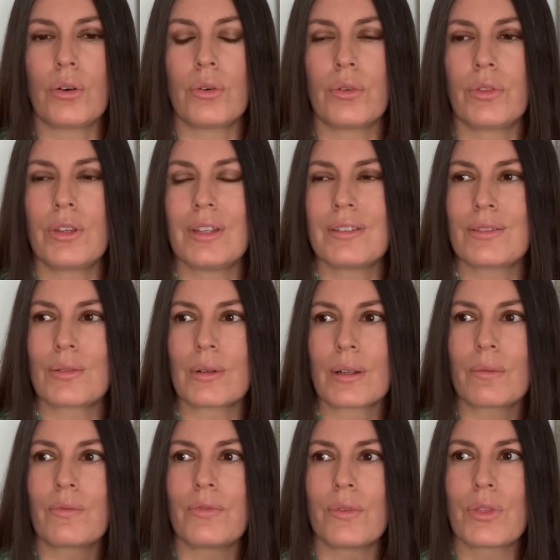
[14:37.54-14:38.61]
these sort
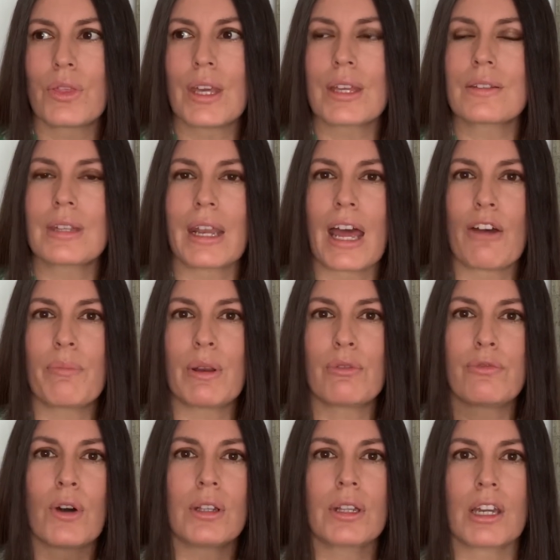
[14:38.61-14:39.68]
of things that have been
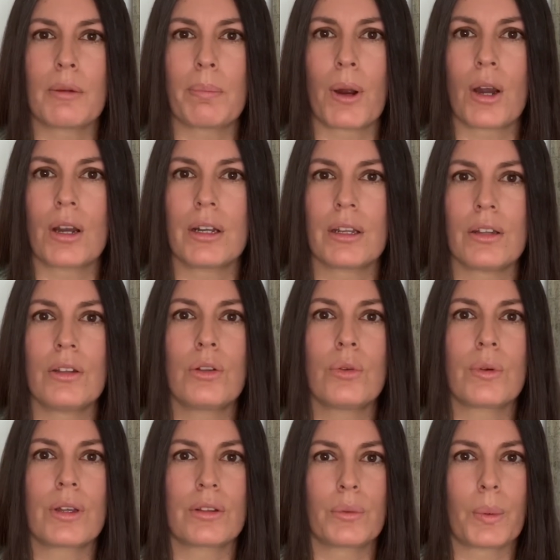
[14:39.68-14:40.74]
falling apart
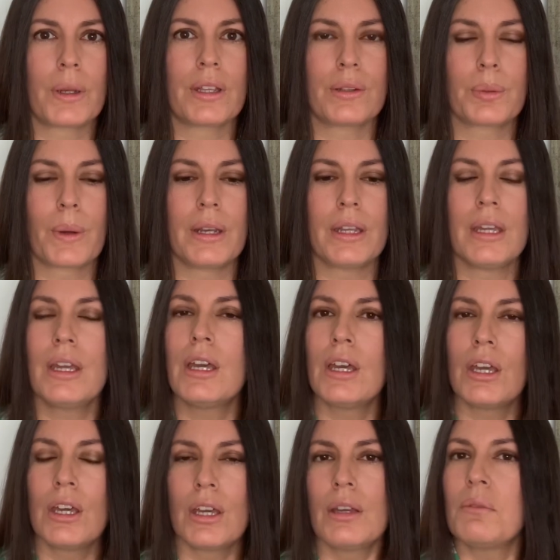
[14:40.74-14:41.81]
during 2020,
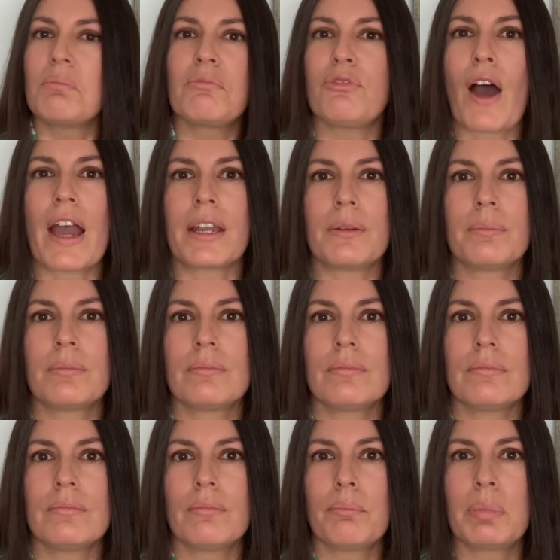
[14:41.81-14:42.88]
fine.
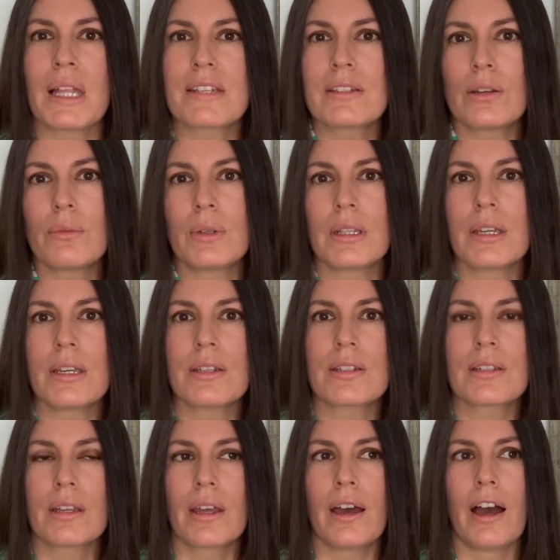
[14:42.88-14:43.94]
Bless and
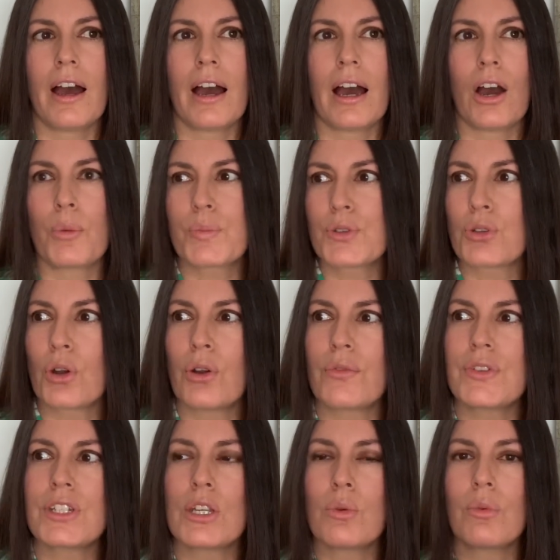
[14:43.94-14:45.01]
release,
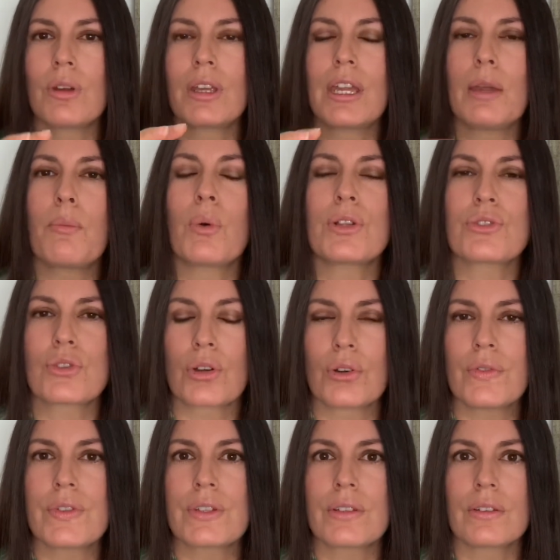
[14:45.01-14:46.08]
observe, see, keep what
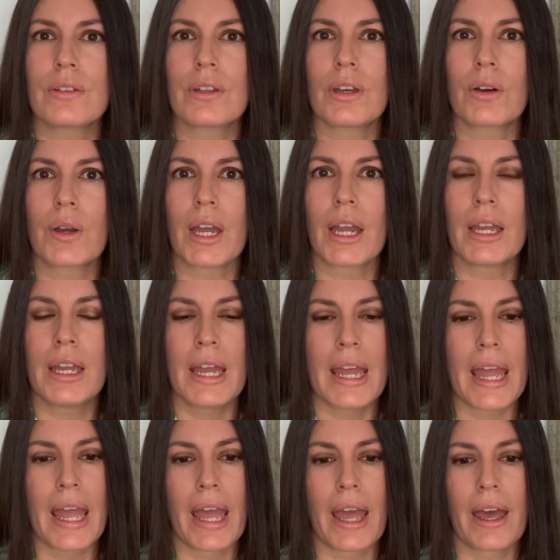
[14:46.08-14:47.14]
serves, okay?
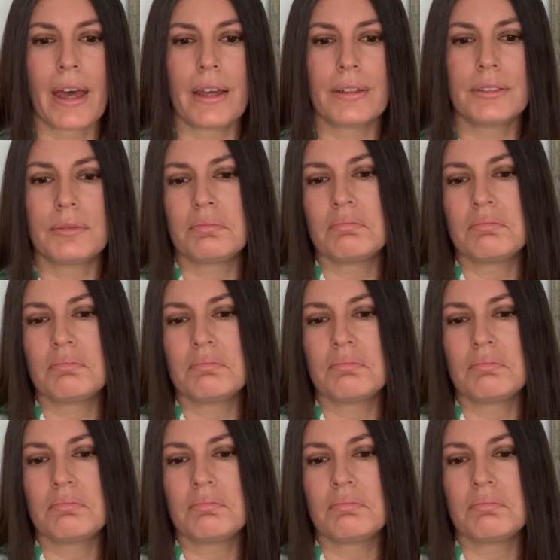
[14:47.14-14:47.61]
And